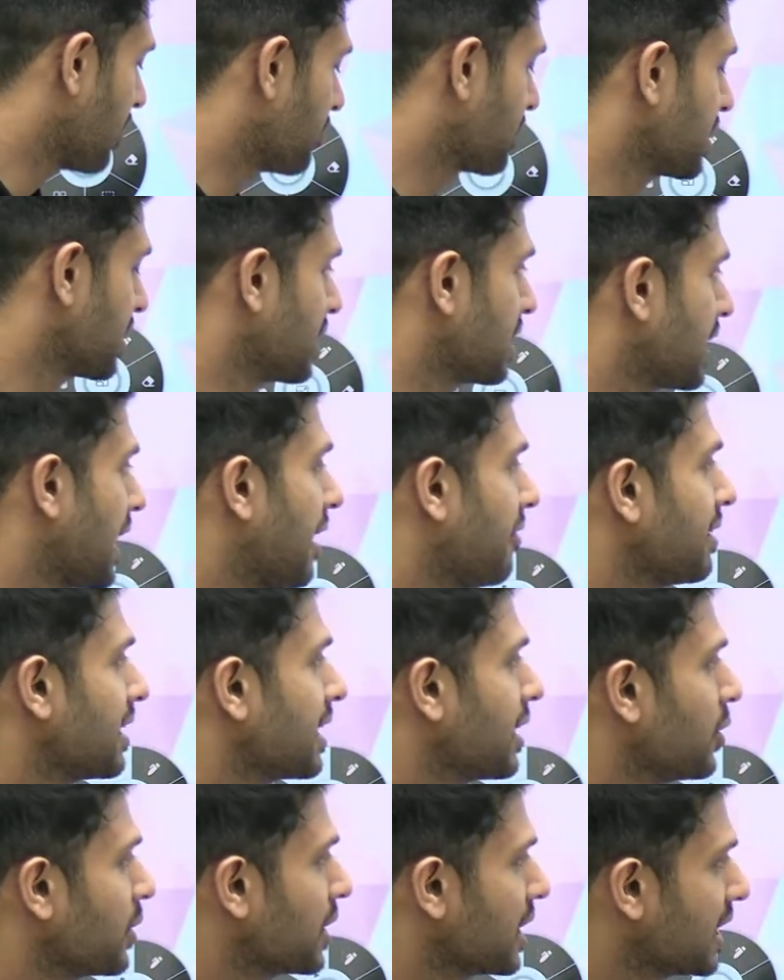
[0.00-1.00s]
after
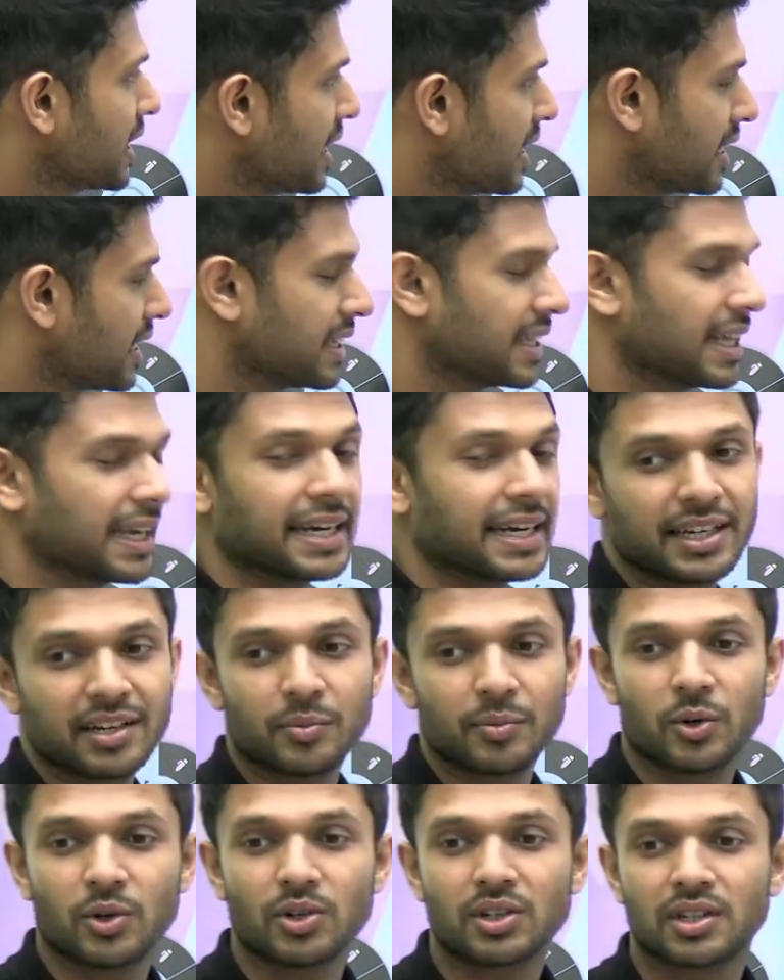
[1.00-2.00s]
having a looking at the
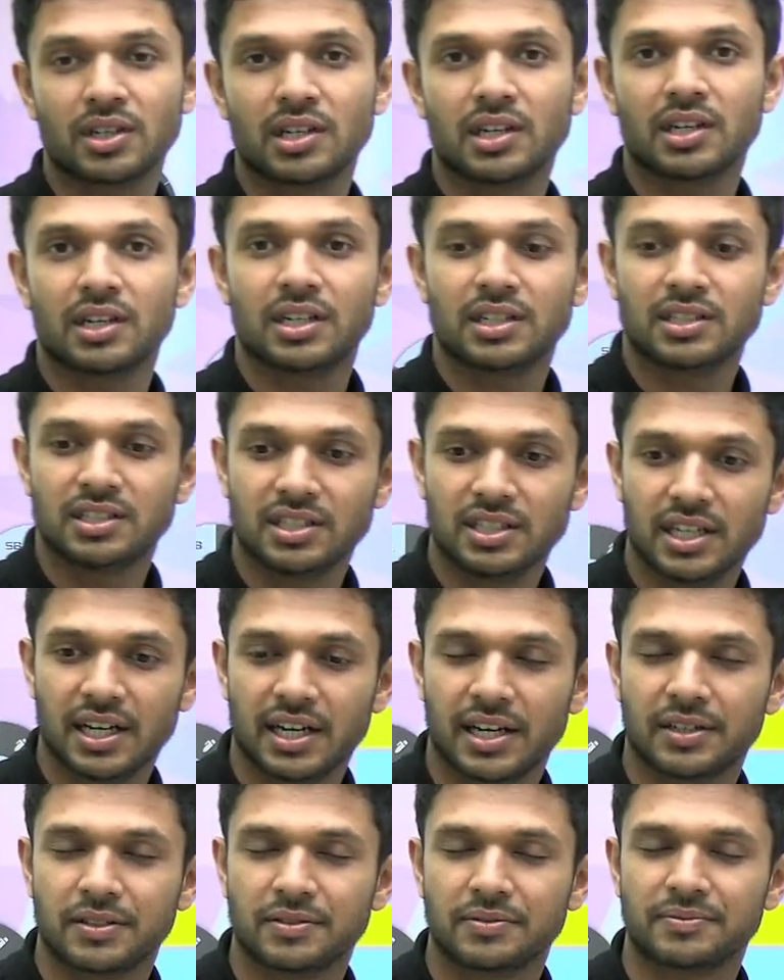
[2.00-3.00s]
leaderboard,
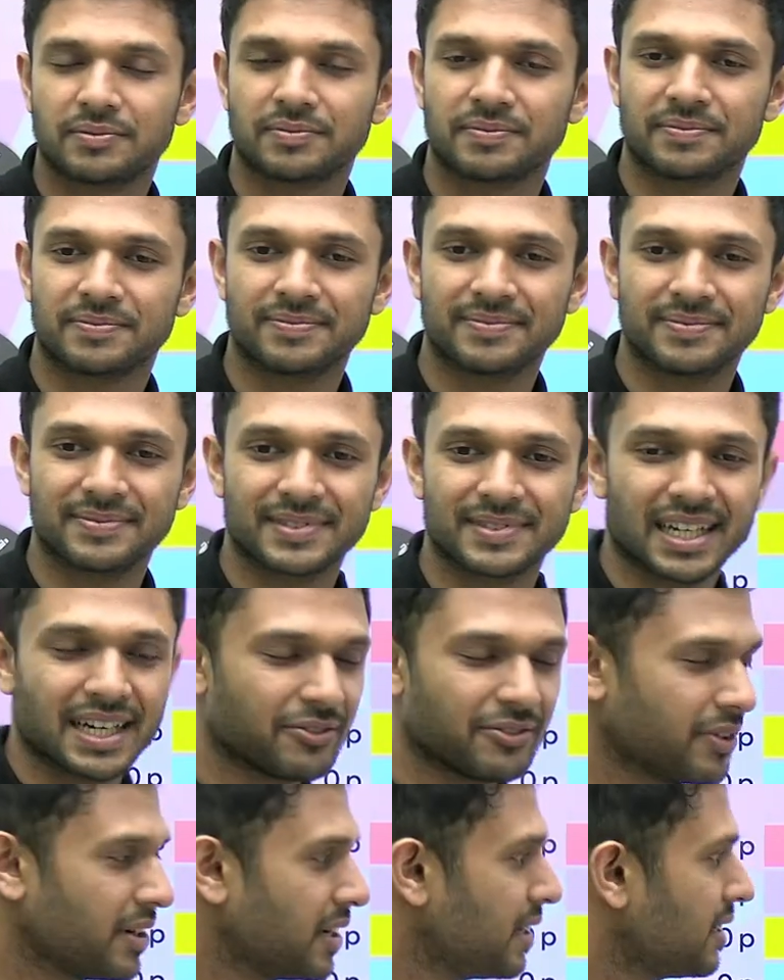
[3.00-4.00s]
okay?
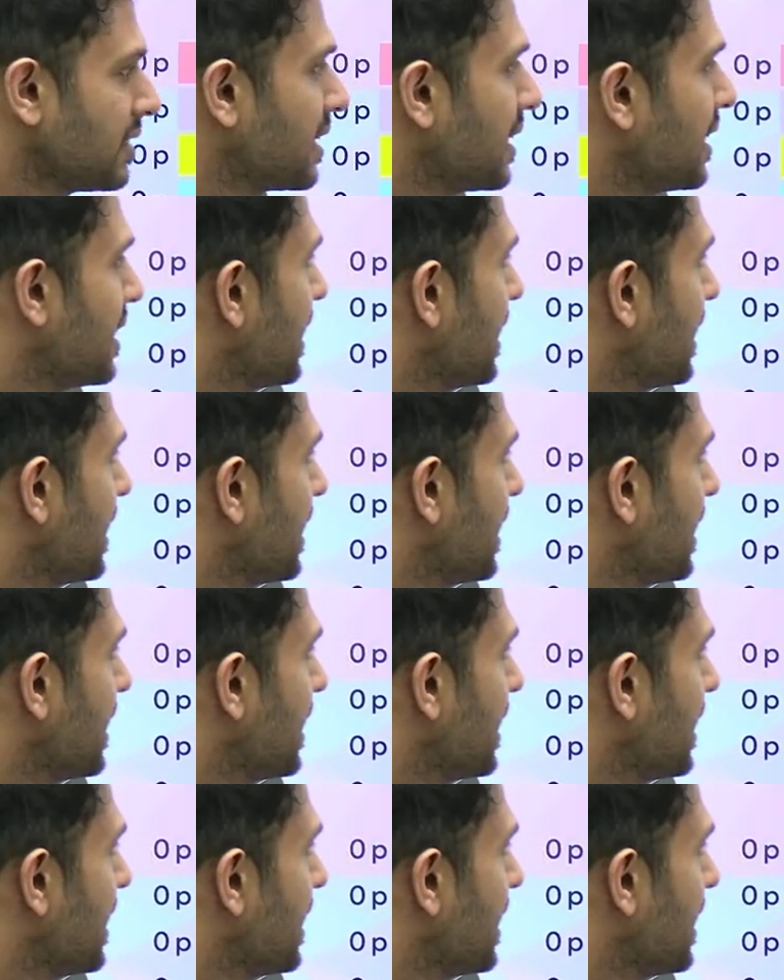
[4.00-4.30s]
First,